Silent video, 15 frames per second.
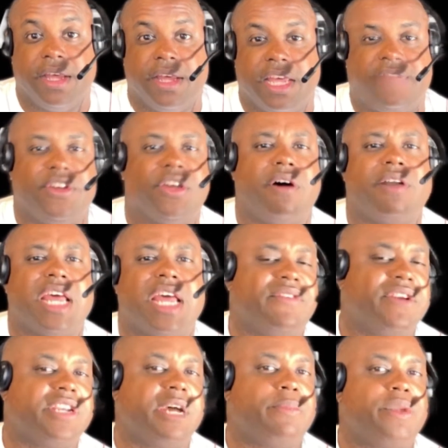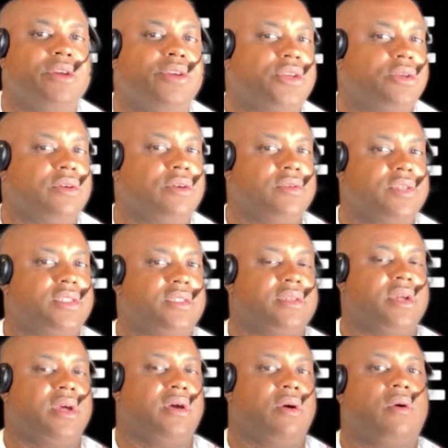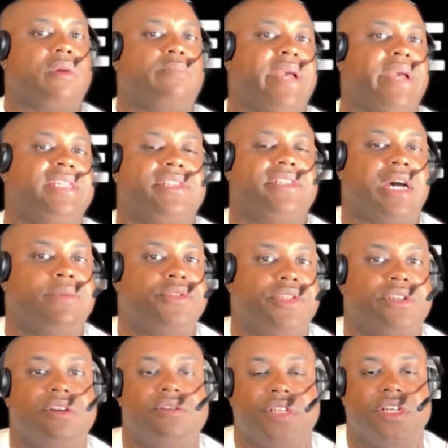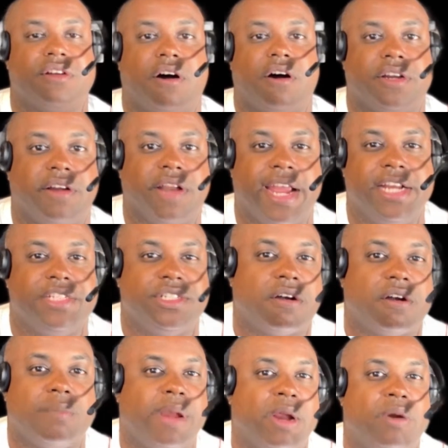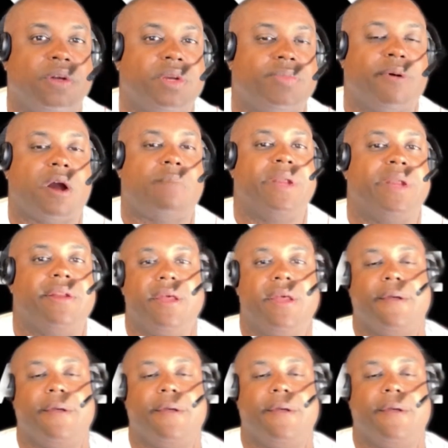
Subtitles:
If you don't have your W-2s or pay stubs, you usually call your HR or payroll department,